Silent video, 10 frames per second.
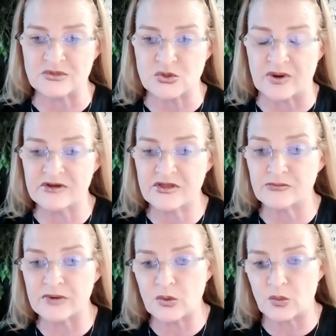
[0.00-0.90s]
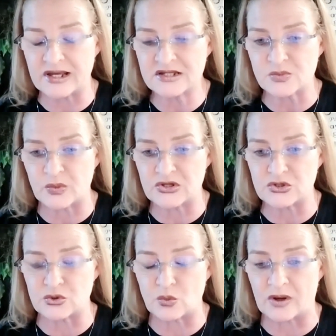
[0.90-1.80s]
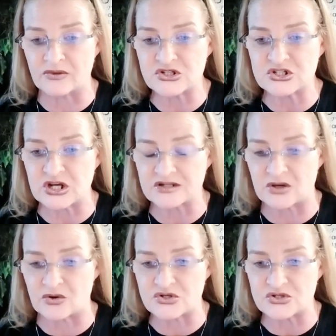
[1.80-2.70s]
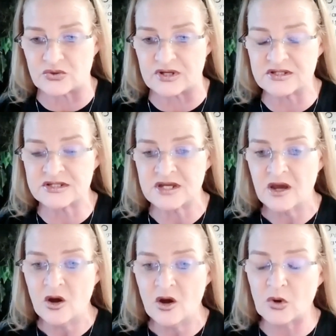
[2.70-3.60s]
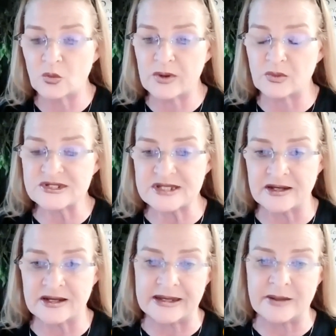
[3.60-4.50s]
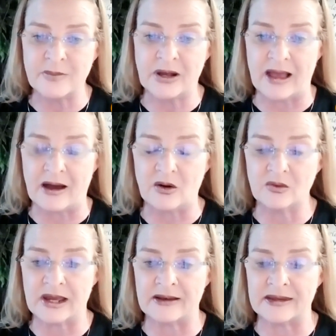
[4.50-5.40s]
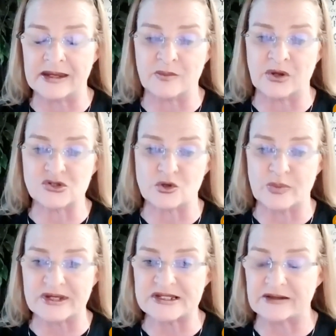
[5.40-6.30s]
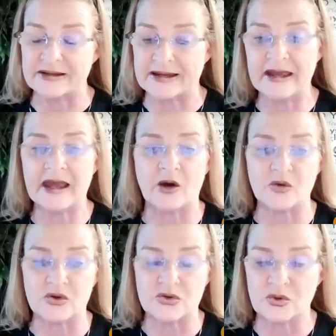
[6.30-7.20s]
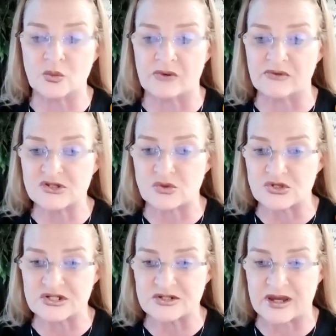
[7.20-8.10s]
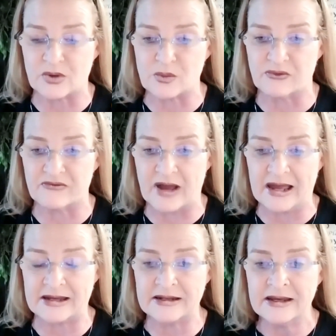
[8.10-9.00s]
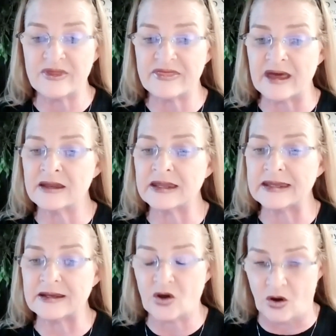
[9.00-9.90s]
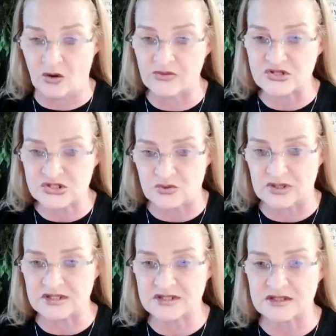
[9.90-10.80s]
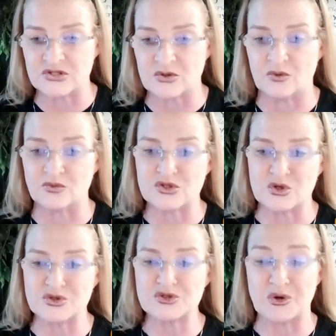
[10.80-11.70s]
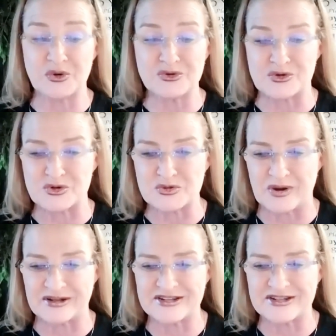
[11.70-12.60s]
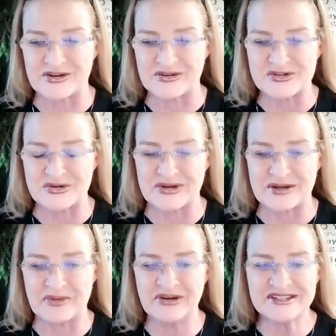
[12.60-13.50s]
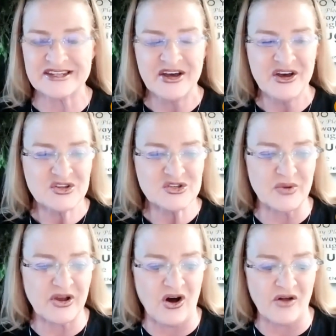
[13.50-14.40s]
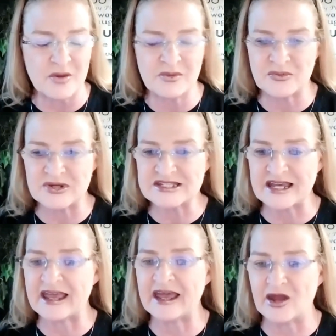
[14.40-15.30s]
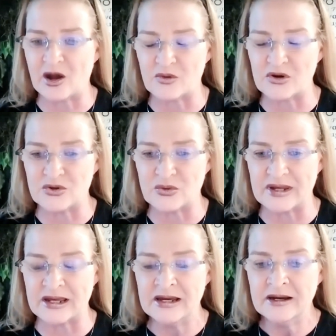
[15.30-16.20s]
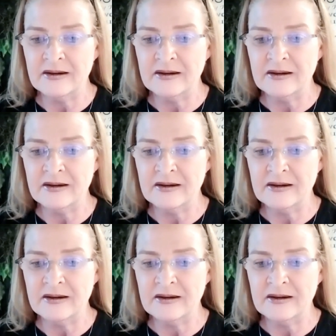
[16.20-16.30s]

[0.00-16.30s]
So every 3 weeks, we do wellness checks on our students, where we will send an email out, and the emails are basically, hey, how are you doing? What resources can we provide? We then call the students. So students don't always respond to their student emails. So we call them and we say, hey, how are you doing?